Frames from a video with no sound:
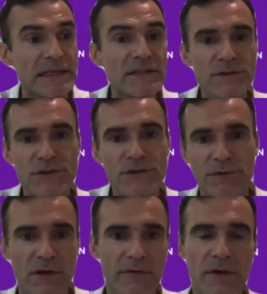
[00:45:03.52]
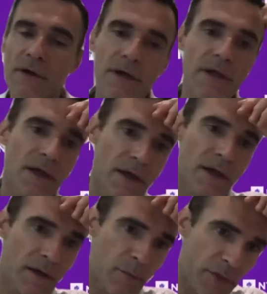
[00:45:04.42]
industry level,
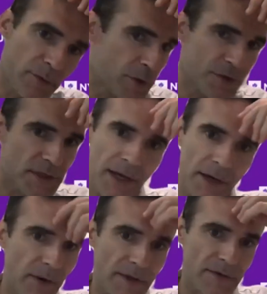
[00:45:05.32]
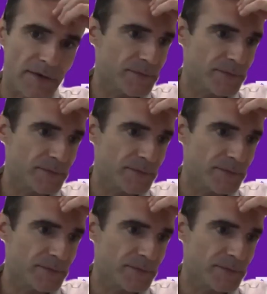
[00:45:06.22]
but not much in the aggregate,